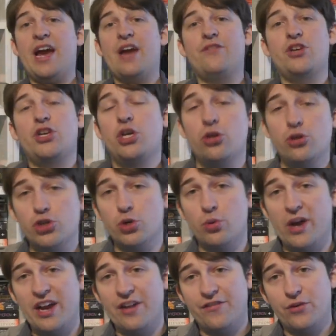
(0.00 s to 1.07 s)
have a huge
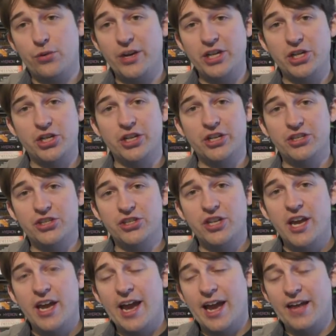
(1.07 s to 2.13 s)
array of creatures
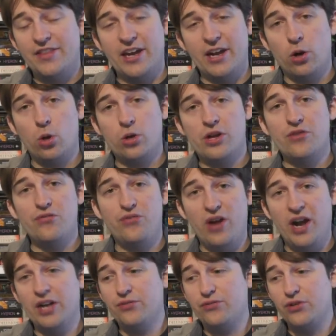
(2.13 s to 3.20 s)
that all can
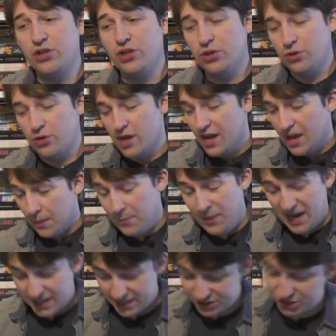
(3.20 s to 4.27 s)
fight for you,
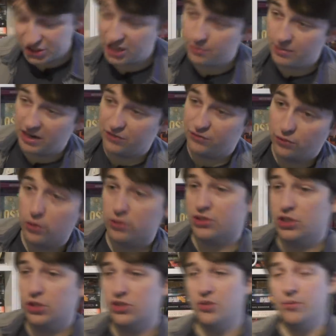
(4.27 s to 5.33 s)
balancing might force
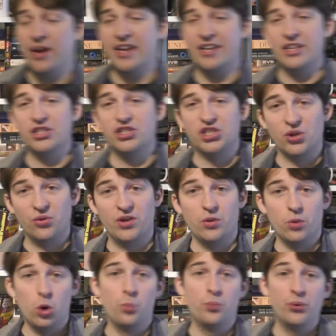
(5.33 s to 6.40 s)
you to make it so they're
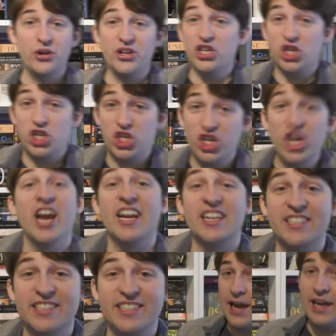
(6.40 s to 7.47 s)
all pretty
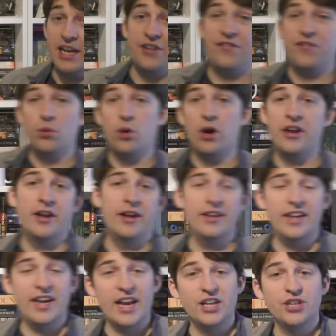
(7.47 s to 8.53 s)
shit. And if you want
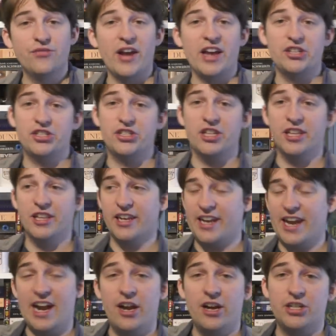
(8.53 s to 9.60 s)
to invest the
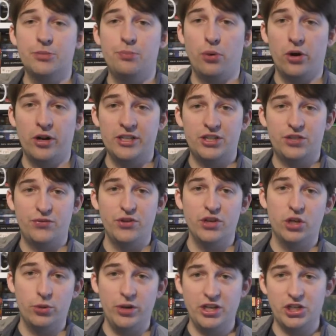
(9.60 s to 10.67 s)
character points for your
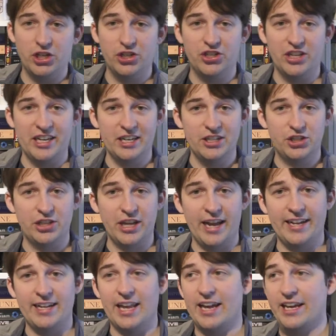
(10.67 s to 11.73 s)
creatures in
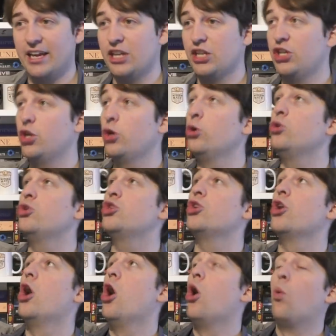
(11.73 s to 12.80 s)
instead like a huge
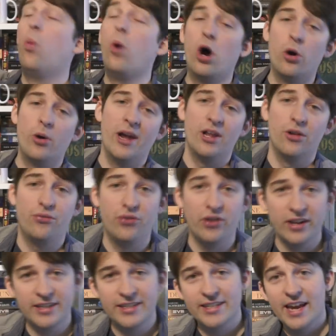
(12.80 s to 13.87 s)
war
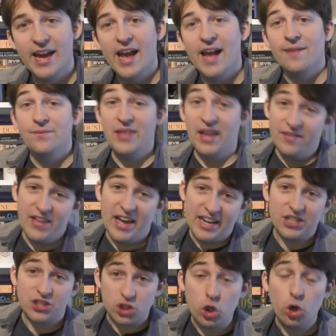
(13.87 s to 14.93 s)
elephant, Th that
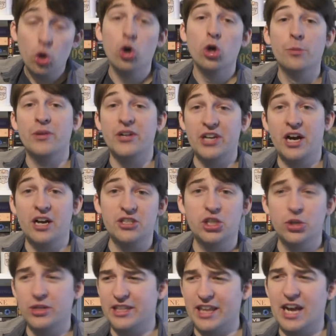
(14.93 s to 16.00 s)
is cool, but aren't
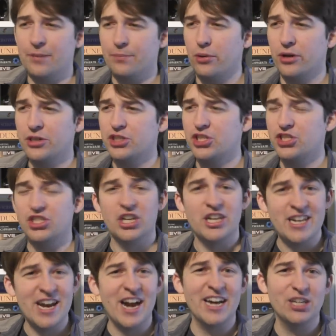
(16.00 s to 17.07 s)
you at that point just a
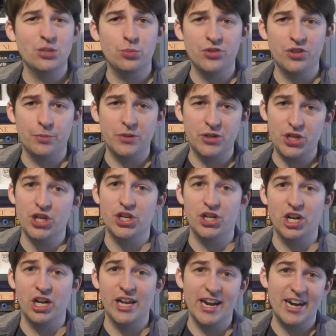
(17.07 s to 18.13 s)
knight with a
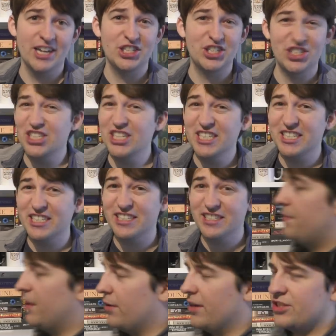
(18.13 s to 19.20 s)
particularly high seat?
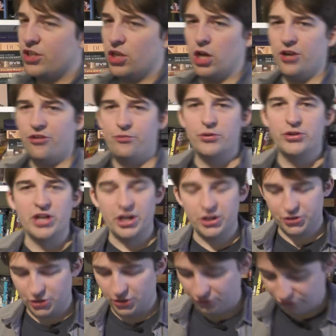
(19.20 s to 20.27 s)
There is a lot of
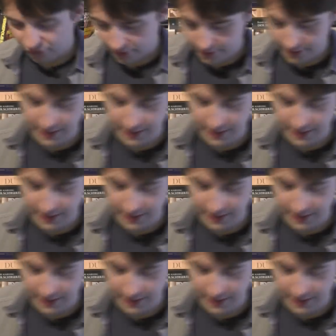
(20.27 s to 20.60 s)
potential for